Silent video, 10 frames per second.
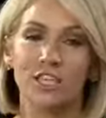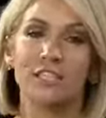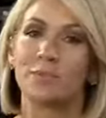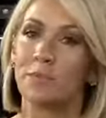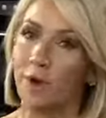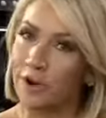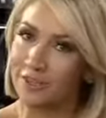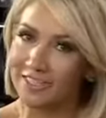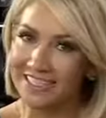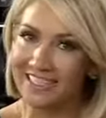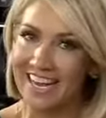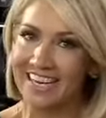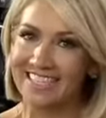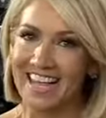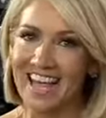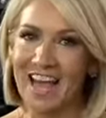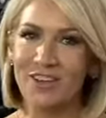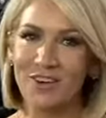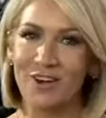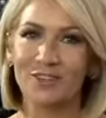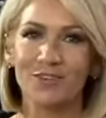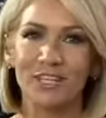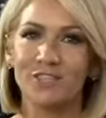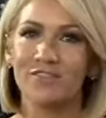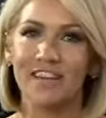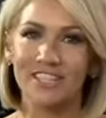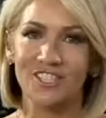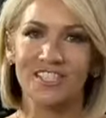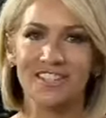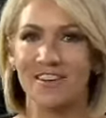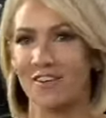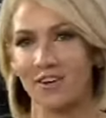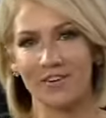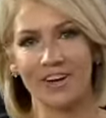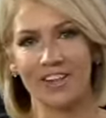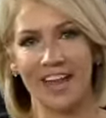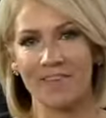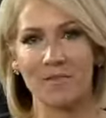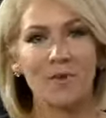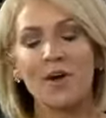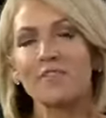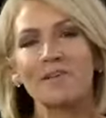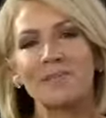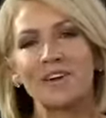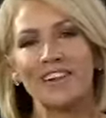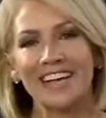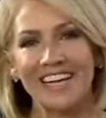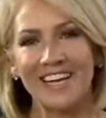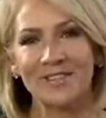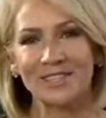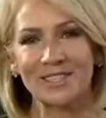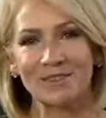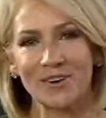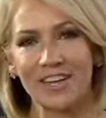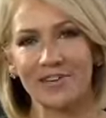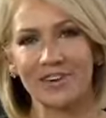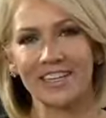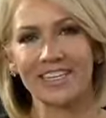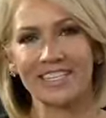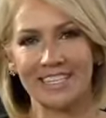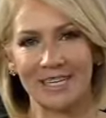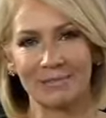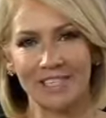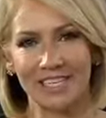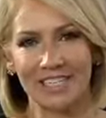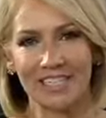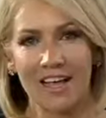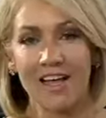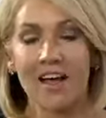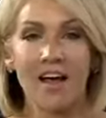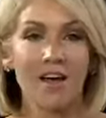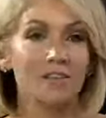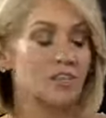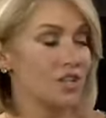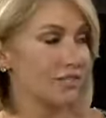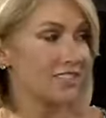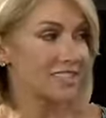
just burgers and steaks. And you can also get your veggies done on the grill and have a perfect meal. Here with some great grilling tips is uh, Chef